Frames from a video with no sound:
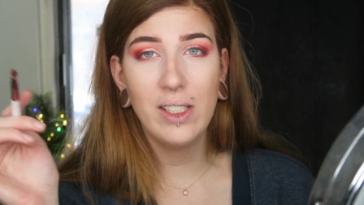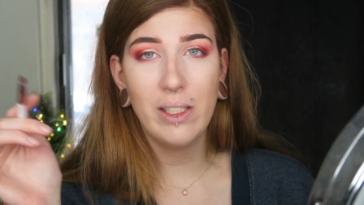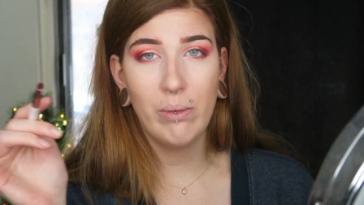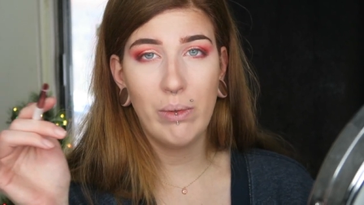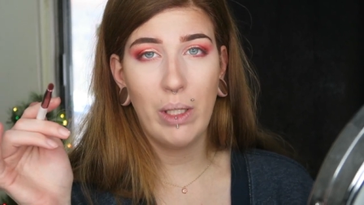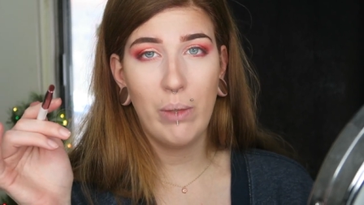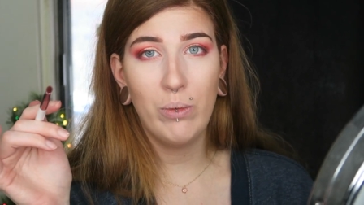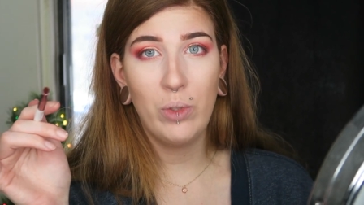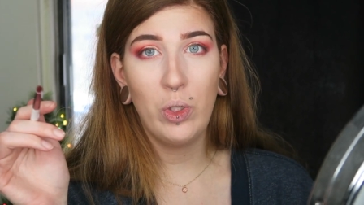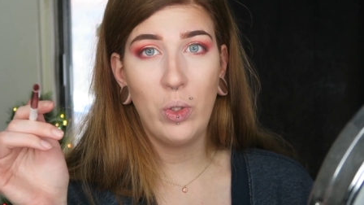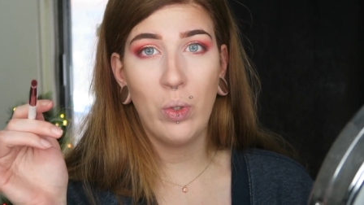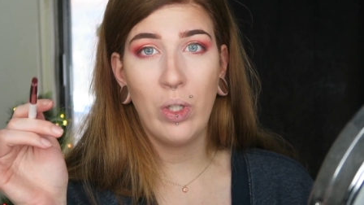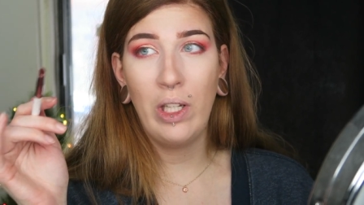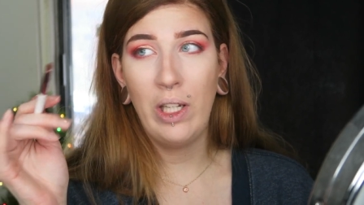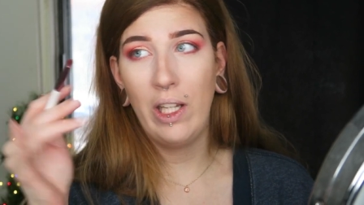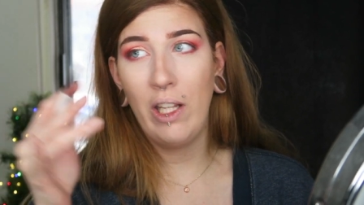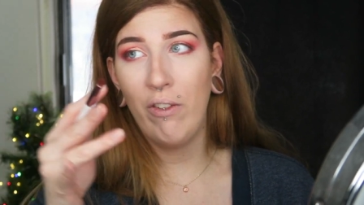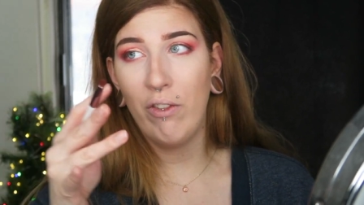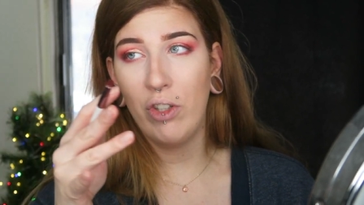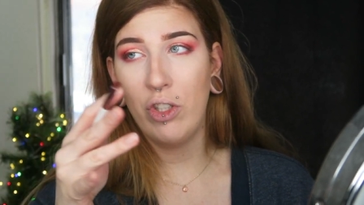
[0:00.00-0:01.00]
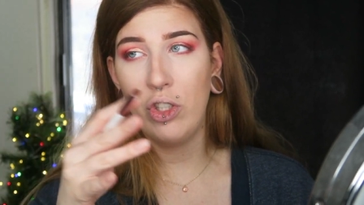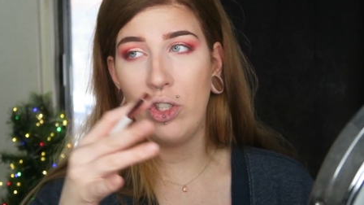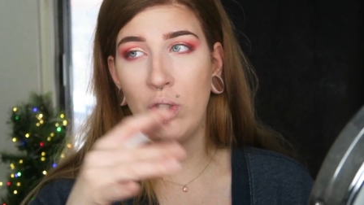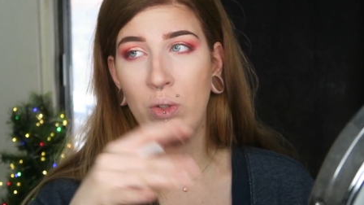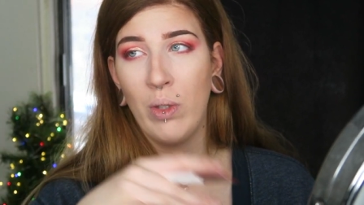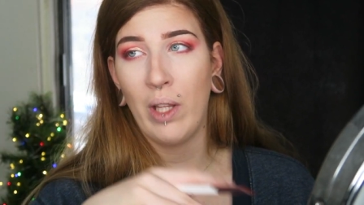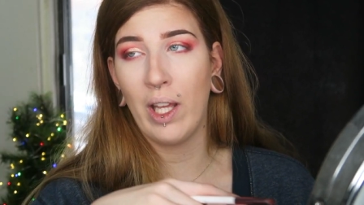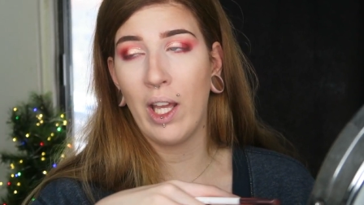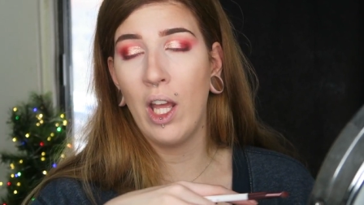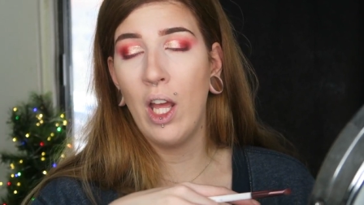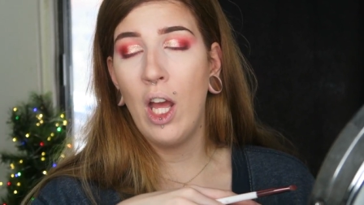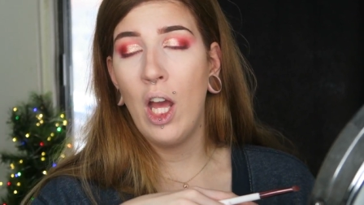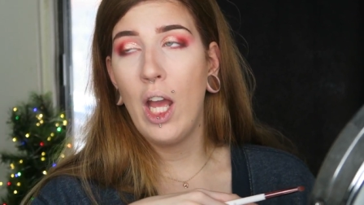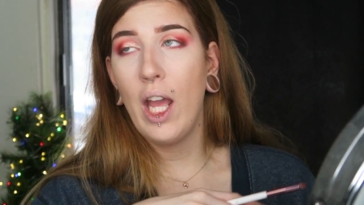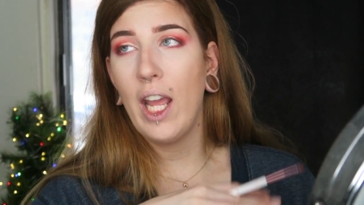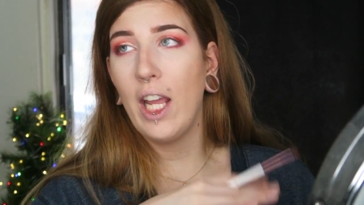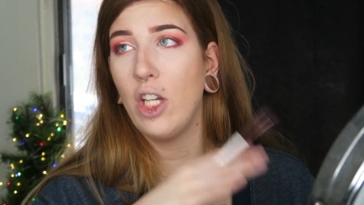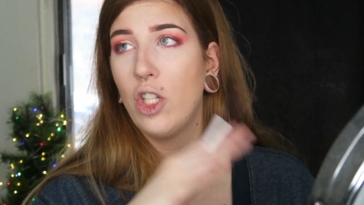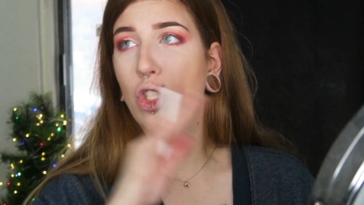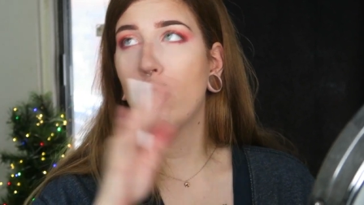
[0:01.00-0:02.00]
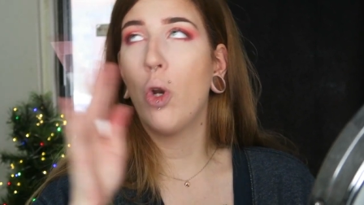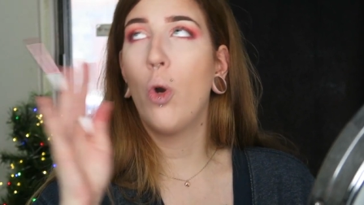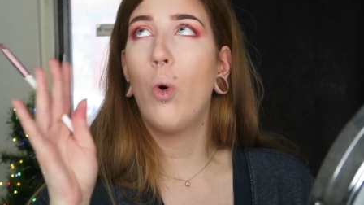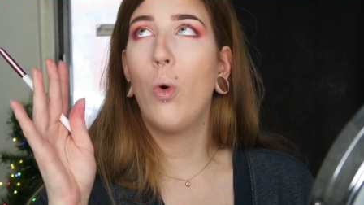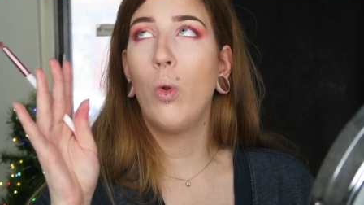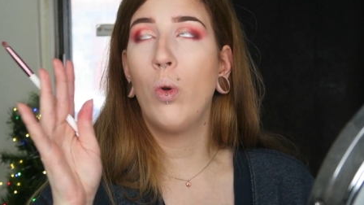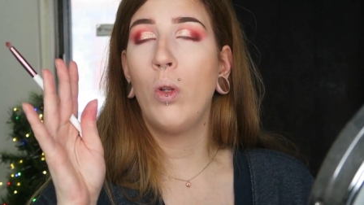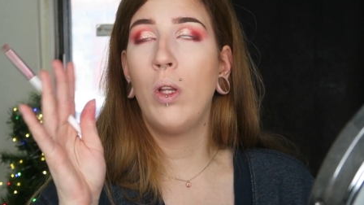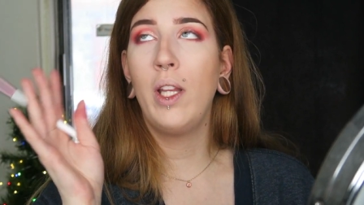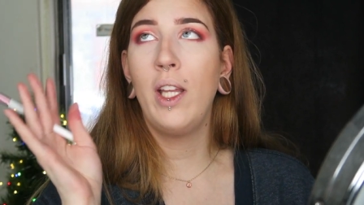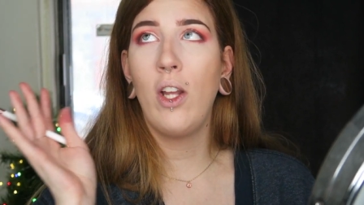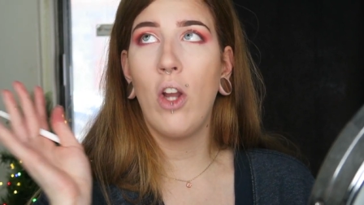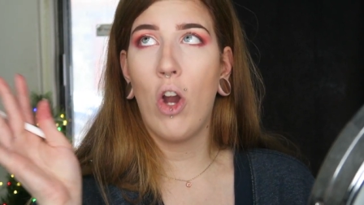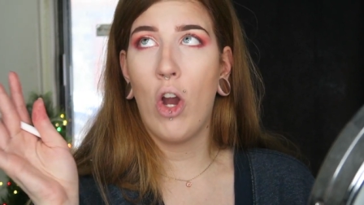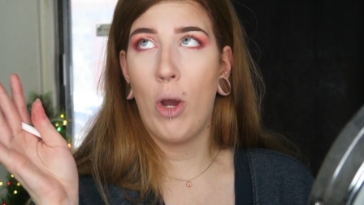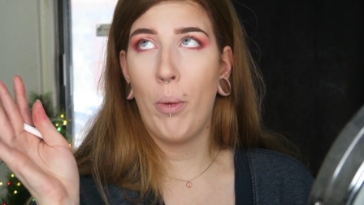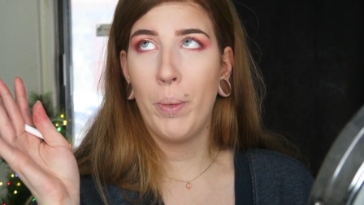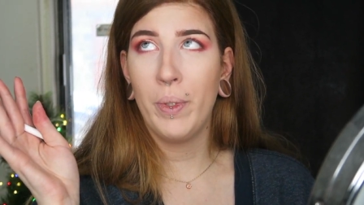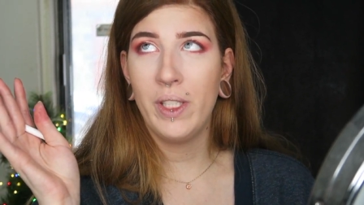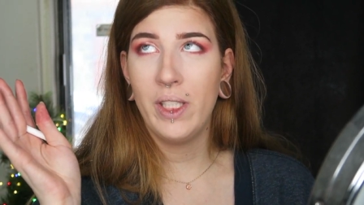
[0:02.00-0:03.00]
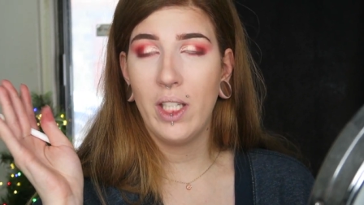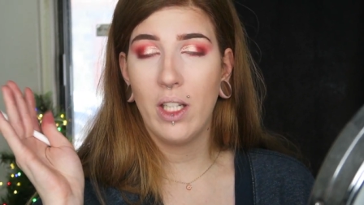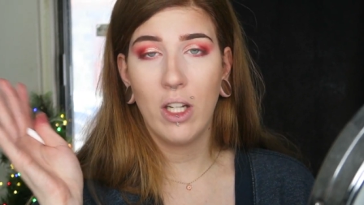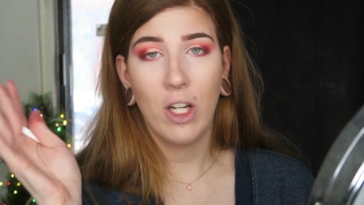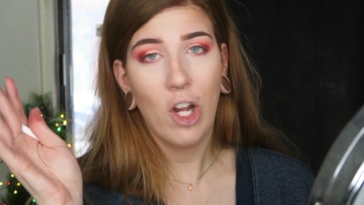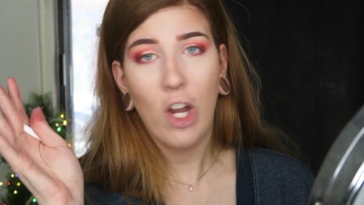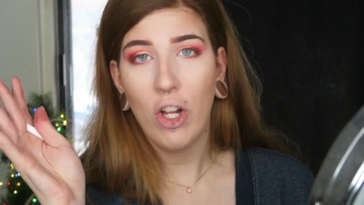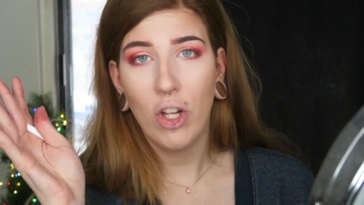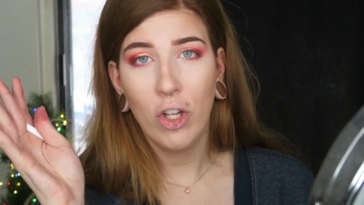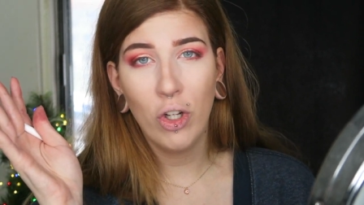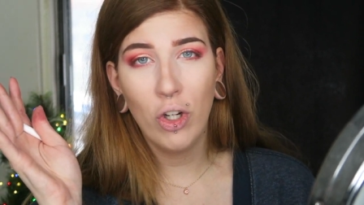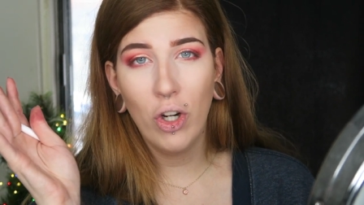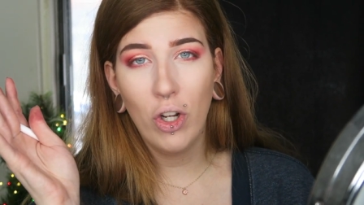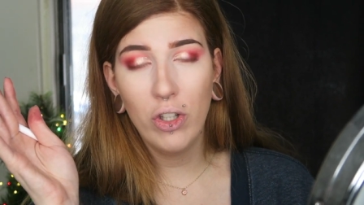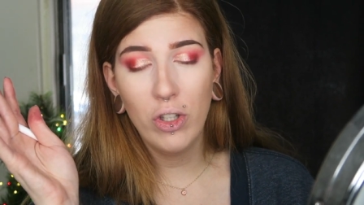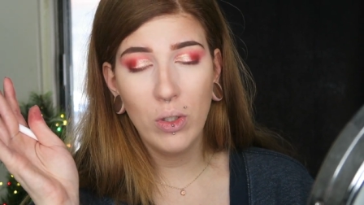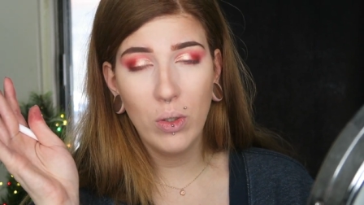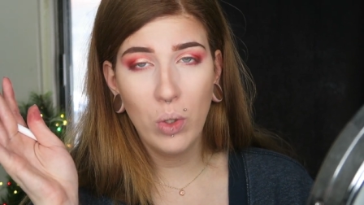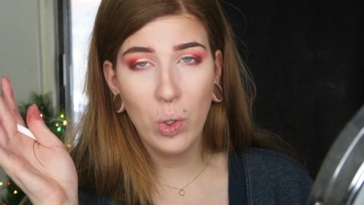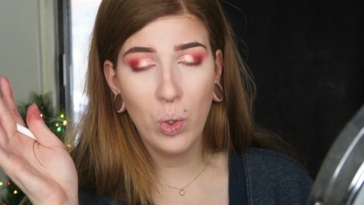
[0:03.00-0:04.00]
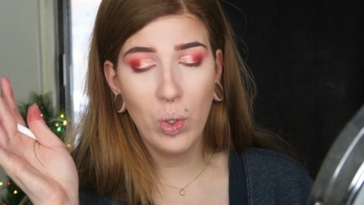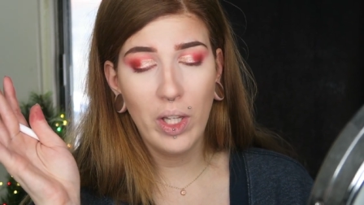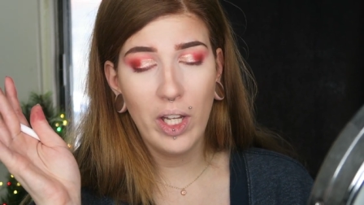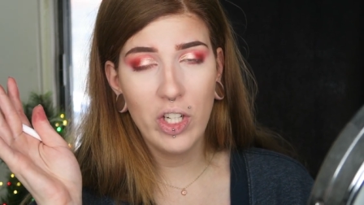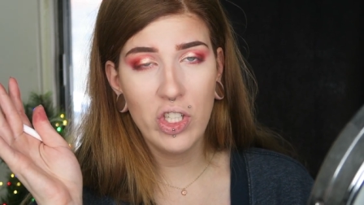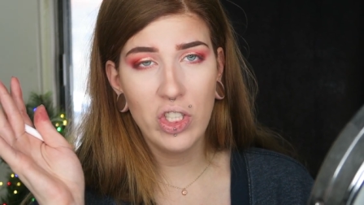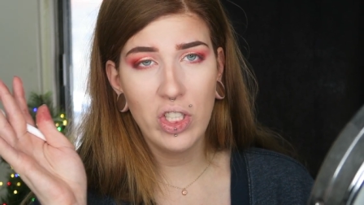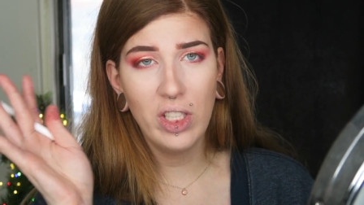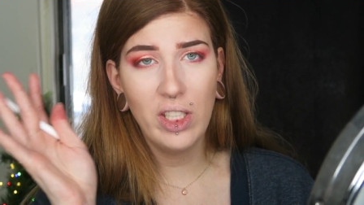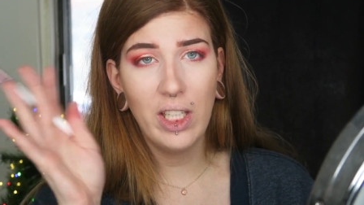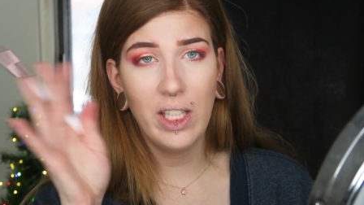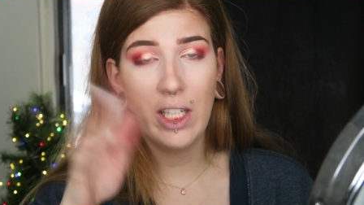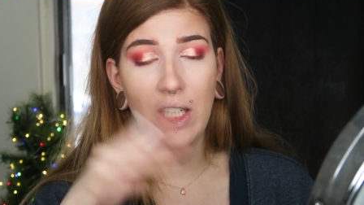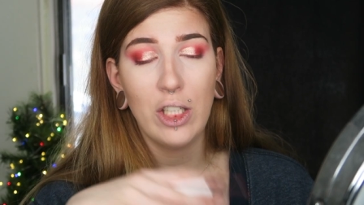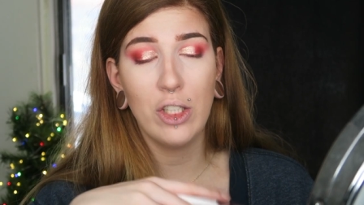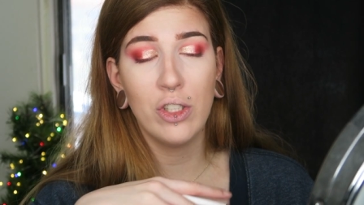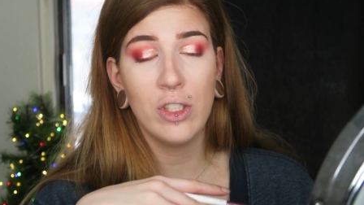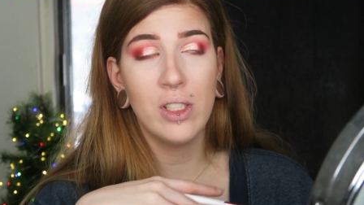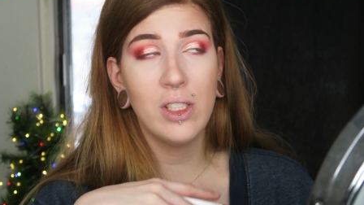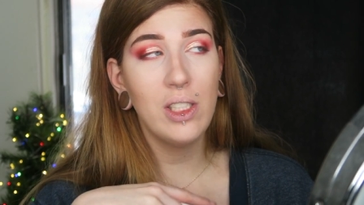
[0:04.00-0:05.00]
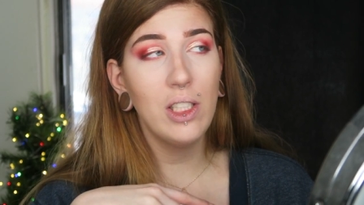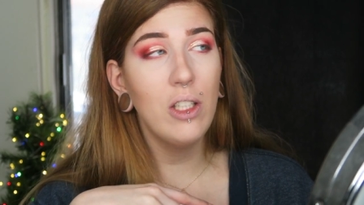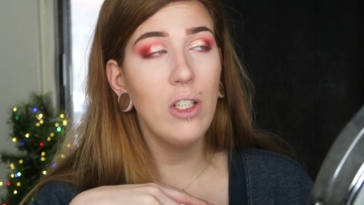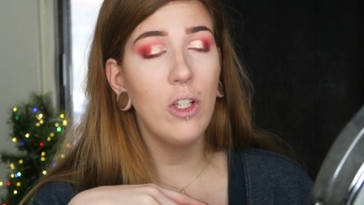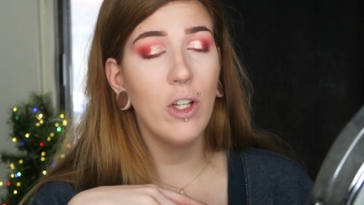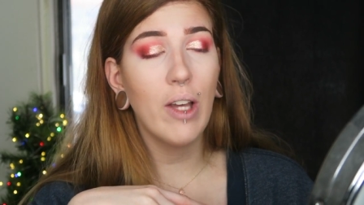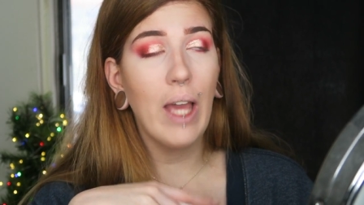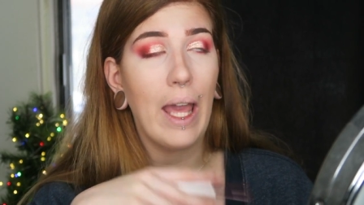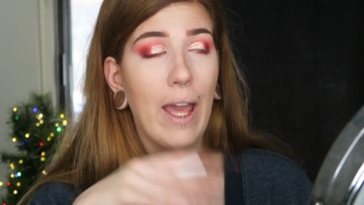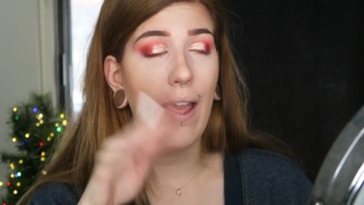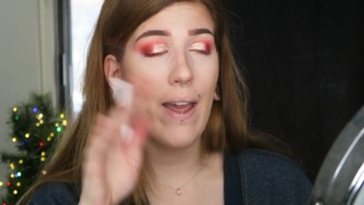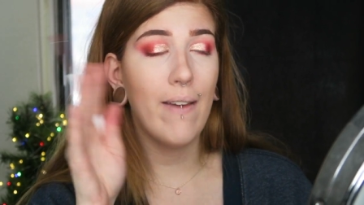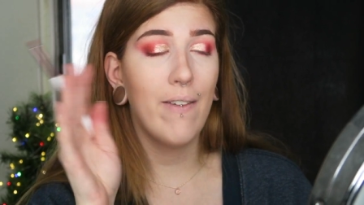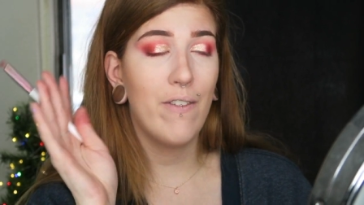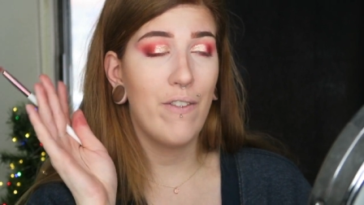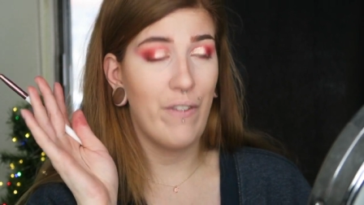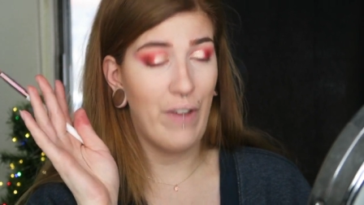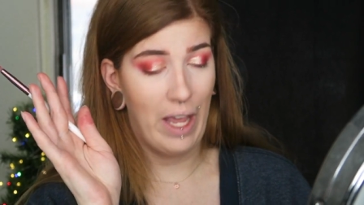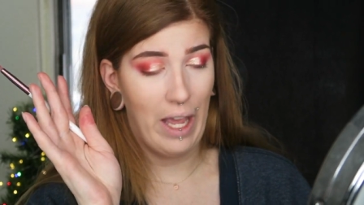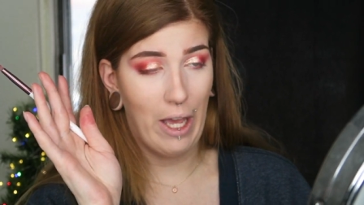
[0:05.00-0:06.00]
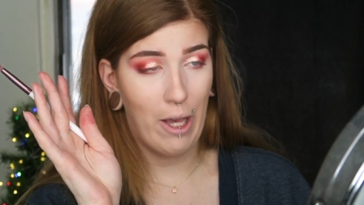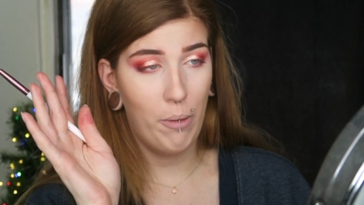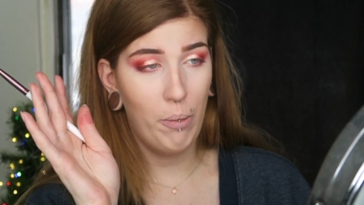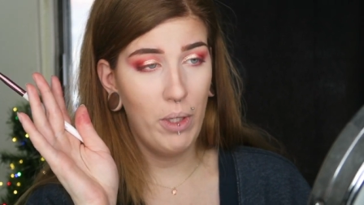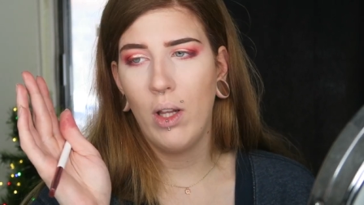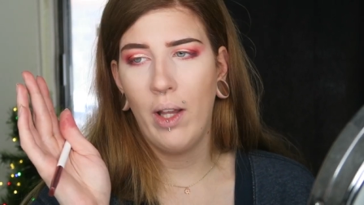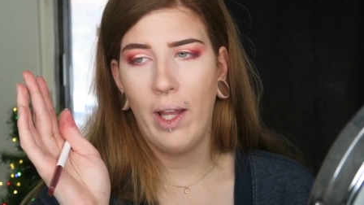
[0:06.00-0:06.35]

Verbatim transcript: Sometimes you can even do like a totally opposite color on the lower lash line and it'll still look fab.